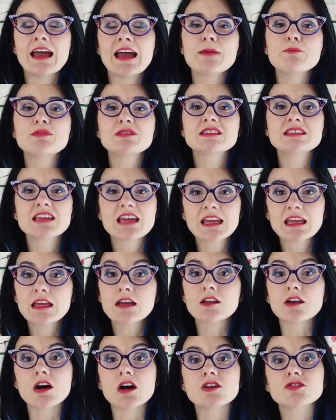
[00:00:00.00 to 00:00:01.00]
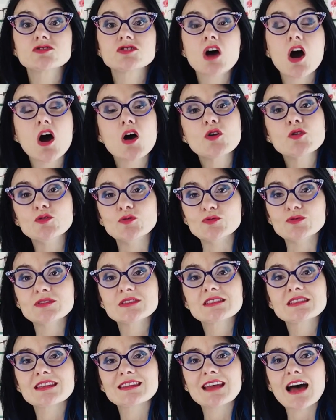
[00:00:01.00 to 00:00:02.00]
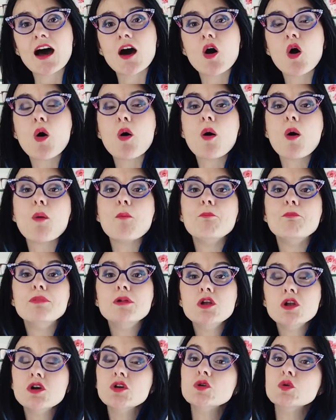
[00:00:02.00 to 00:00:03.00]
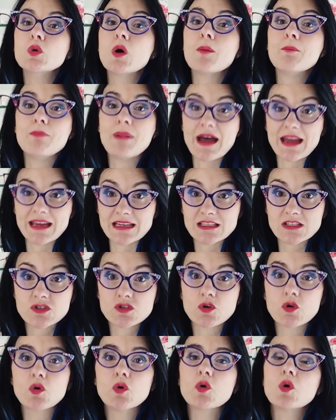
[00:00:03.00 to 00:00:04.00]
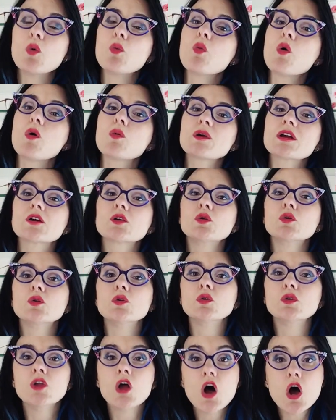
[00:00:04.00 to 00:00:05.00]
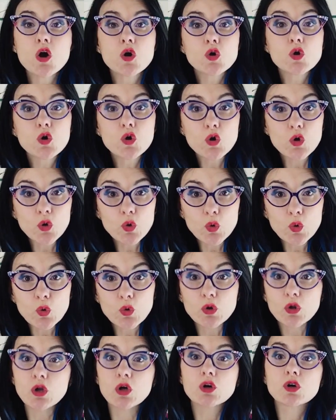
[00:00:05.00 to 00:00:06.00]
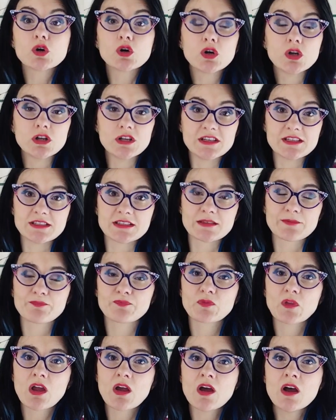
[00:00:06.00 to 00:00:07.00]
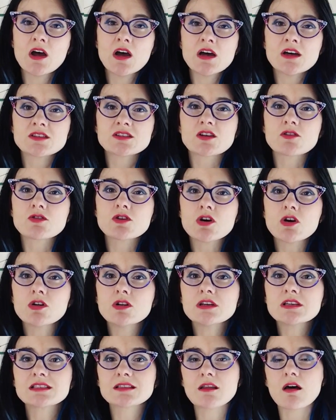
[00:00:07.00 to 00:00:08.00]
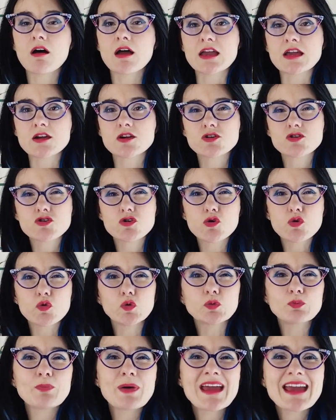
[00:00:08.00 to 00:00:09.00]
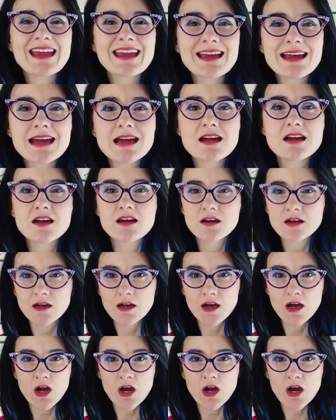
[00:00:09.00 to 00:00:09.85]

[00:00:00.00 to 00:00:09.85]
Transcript: In particular, tones that are blue based, or what we call cool colours. So colours like cool pink,